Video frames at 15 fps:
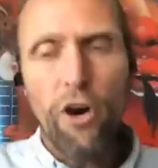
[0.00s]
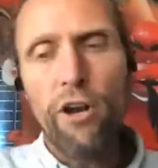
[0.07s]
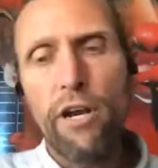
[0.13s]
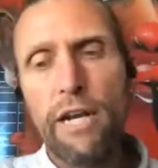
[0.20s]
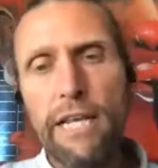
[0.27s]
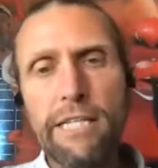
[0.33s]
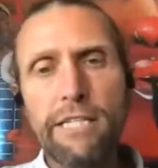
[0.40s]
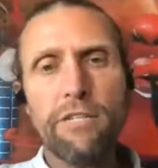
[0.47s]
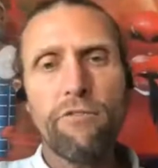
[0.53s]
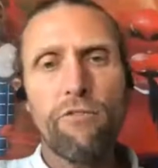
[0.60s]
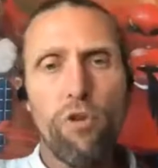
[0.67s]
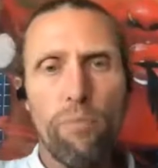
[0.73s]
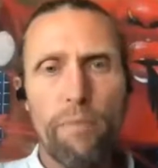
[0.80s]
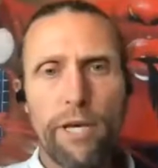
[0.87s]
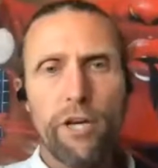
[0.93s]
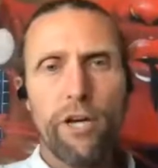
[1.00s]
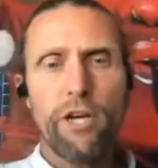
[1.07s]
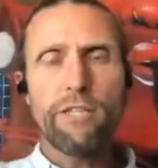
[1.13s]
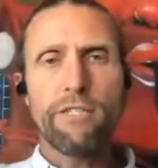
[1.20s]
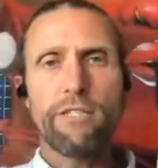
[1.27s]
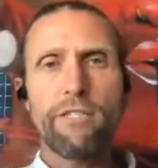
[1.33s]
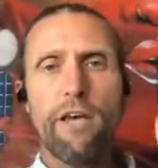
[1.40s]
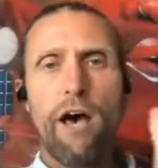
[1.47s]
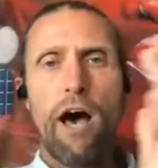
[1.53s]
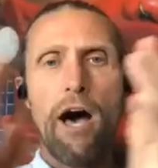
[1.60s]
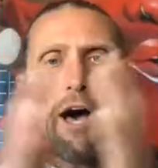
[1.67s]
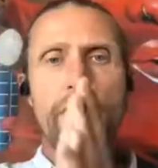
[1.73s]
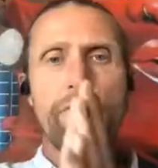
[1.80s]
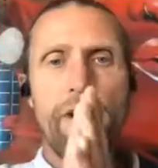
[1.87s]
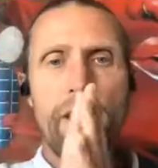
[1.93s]
least of all because
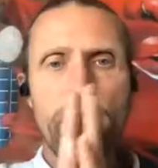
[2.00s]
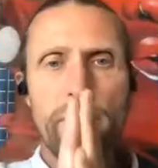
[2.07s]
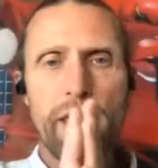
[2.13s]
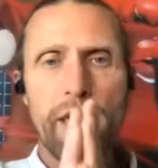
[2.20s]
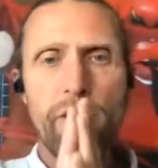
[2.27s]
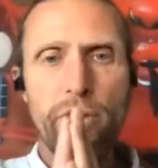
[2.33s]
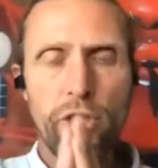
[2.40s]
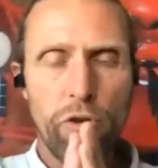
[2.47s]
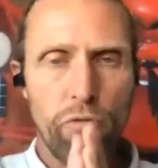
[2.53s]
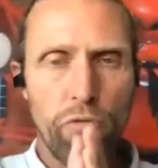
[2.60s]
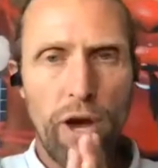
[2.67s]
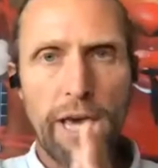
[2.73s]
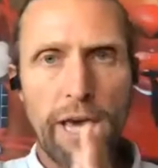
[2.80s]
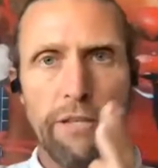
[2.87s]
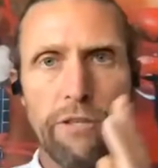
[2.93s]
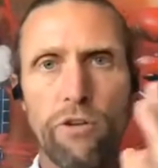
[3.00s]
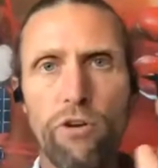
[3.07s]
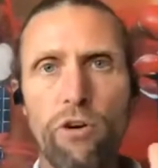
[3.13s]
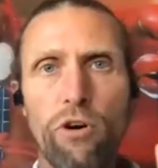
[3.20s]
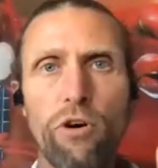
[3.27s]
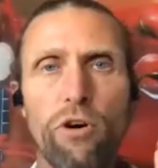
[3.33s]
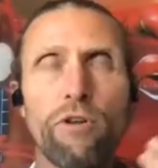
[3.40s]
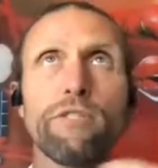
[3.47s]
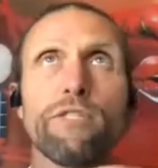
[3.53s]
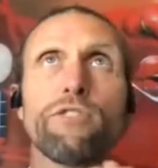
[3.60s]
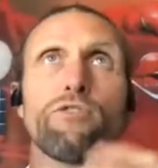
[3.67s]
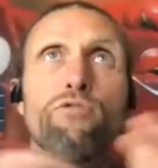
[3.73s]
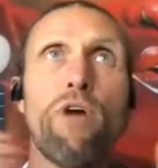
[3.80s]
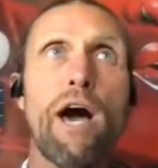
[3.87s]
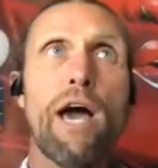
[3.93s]
if I'm hearing you right, you're
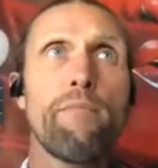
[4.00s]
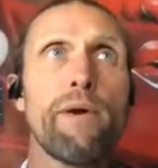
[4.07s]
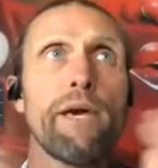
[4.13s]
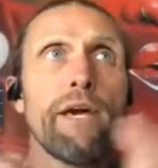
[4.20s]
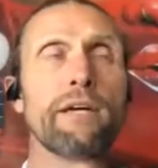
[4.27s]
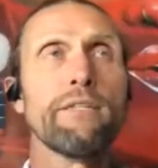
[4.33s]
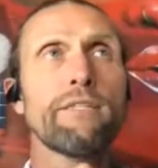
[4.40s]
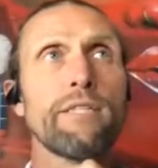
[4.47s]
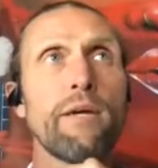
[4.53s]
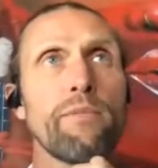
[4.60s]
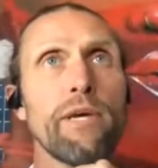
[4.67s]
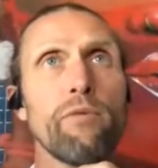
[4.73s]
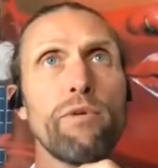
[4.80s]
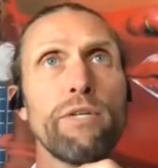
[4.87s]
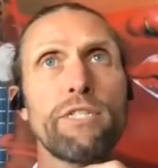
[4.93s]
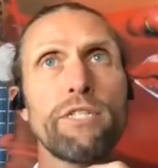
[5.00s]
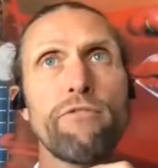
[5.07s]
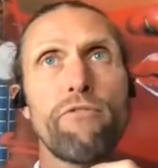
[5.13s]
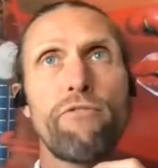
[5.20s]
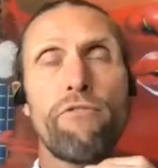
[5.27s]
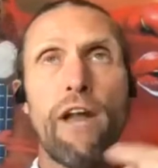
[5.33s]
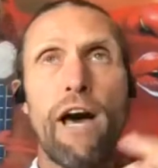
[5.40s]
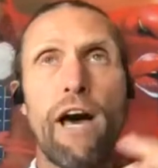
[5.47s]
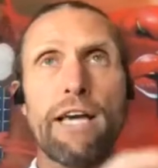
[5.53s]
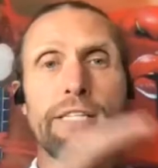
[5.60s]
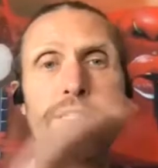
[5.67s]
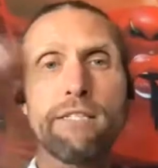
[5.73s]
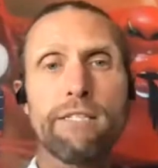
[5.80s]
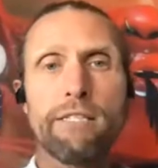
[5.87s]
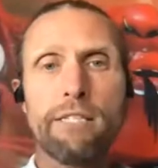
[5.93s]
describing something which
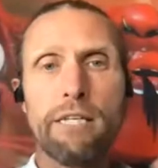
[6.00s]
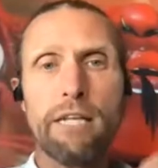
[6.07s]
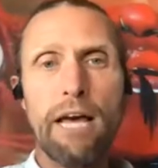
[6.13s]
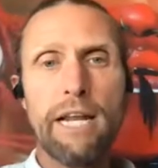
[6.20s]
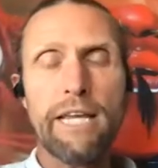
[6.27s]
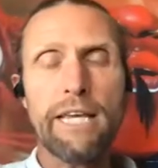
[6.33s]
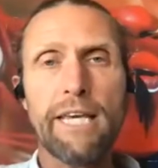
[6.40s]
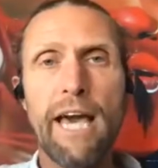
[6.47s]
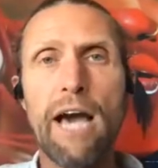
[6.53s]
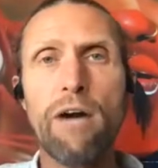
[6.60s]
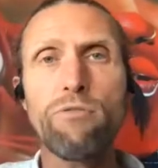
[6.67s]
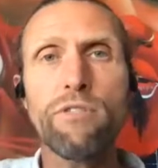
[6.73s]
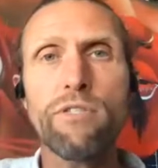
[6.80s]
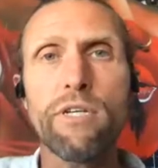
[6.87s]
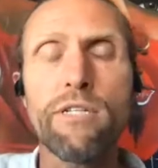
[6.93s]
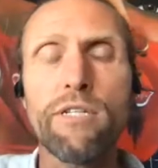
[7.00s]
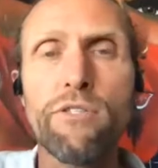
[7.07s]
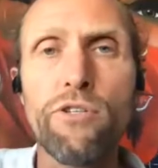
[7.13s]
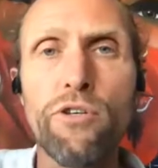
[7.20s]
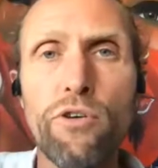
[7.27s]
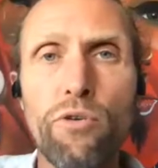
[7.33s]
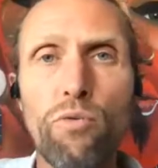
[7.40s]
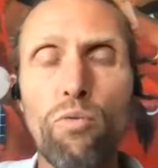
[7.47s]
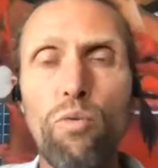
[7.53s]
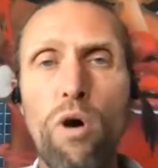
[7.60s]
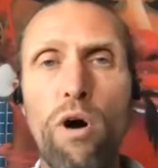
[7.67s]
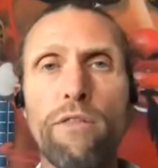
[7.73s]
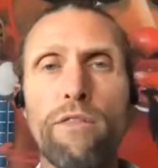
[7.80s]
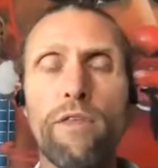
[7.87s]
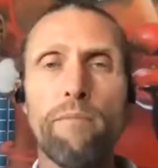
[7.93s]
flies slightly counter to
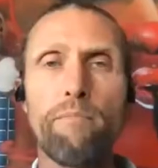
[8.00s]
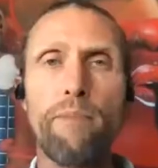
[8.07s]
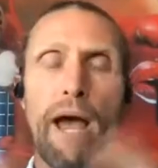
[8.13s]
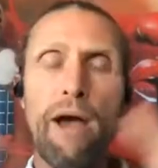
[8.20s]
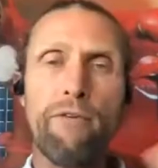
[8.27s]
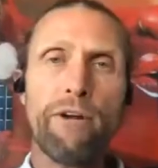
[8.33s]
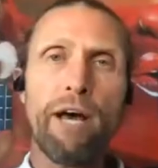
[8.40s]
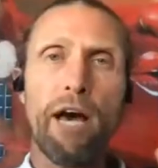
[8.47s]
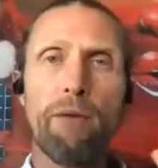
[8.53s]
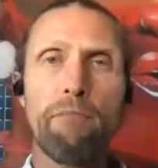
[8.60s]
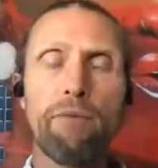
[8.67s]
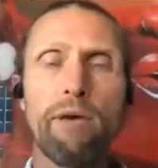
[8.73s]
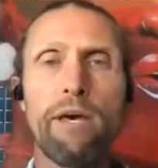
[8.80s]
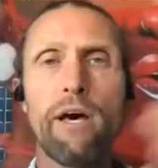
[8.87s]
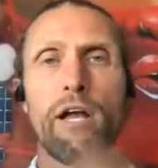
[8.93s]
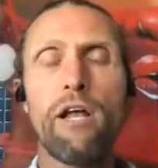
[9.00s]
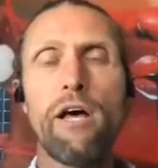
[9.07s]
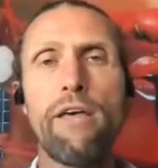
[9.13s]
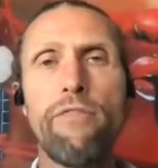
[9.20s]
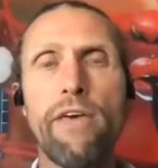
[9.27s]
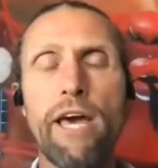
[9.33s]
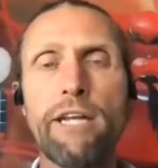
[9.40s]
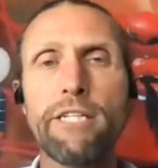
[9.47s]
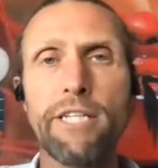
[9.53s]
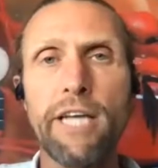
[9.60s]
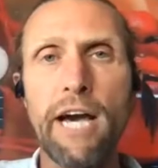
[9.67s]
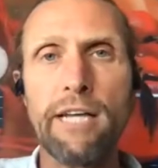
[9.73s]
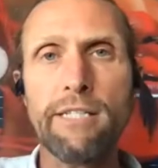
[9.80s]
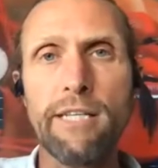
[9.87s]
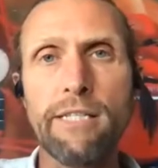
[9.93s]
what the paradigm in the energy
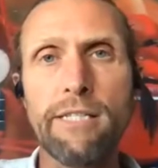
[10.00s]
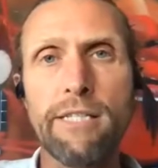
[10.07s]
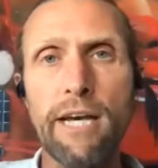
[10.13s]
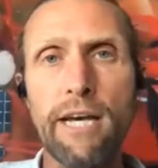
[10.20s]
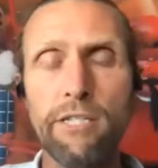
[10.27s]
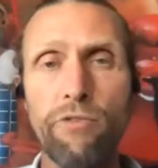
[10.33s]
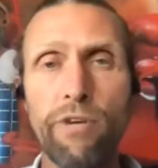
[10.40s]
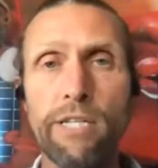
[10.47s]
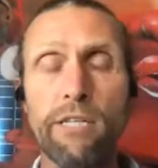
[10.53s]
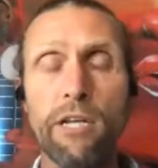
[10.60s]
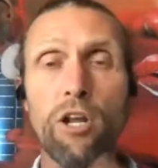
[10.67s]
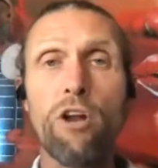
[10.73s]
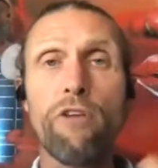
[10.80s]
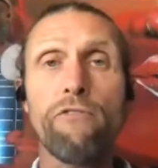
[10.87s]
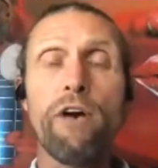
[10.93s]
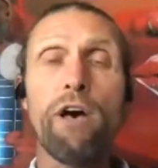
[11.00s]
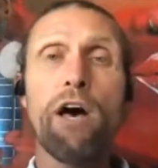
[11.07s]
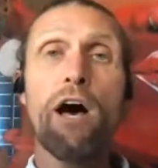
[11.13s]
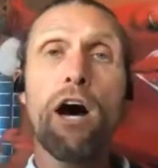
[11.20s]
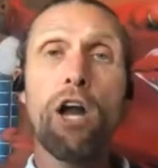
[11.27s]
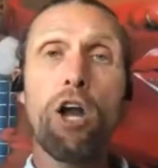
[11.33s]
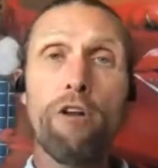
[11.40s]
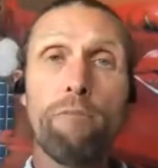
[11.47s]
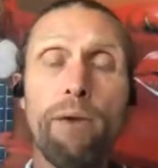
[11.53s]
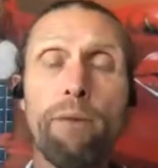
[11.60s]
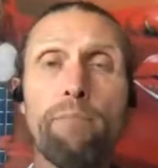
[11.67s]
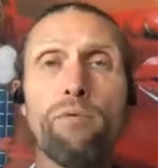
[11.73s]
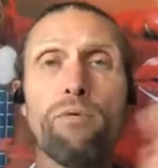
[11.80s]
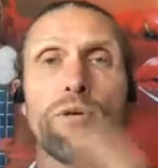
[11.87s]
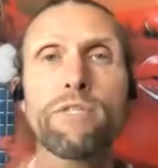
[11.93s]
access sector is. A lot of
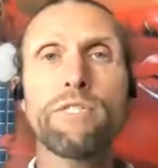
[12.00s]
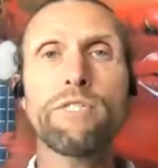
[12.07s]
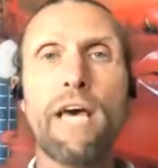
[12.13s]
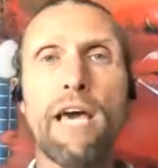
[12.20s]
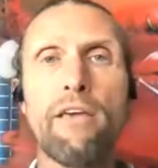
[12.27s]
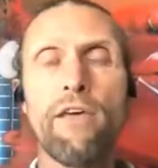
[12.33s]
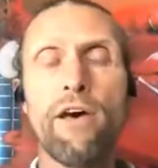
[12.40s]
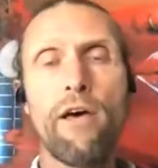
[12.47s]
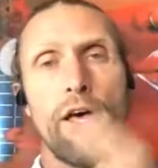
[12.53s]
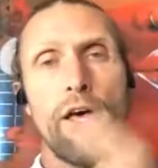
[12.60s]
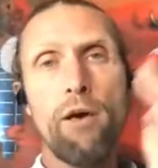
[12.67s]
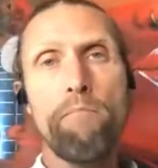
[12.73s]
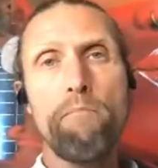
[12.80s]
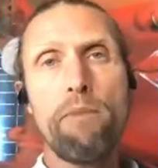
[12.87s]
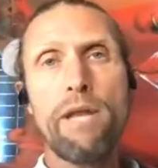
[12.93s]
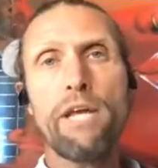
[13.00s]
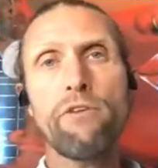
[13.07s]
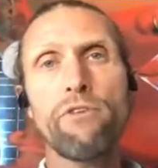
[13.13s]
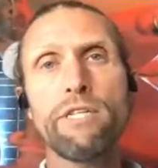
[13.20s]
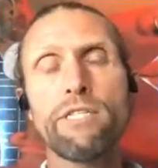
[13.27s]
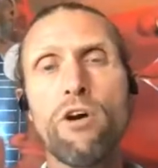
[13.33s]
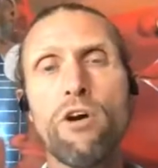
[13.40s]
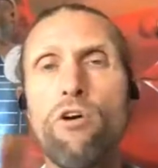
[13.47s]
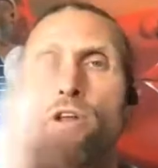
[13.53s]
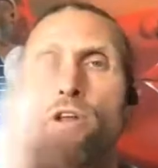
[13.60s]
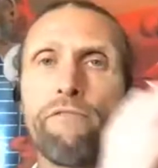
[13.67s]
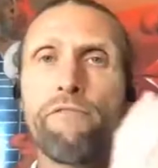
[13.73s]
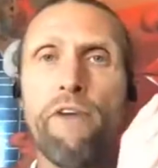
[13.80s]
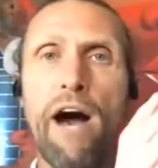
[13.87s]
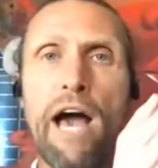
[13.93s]
people will say that mini grids are only
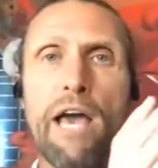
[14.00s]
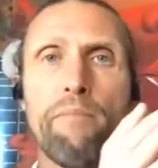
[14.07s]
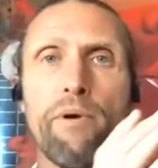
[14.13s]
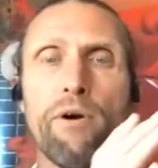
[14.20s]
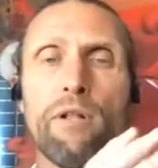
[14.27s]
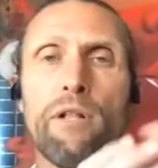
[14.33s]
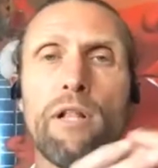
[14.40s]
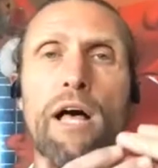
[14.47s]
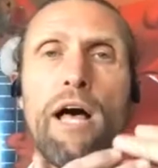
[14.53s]
viable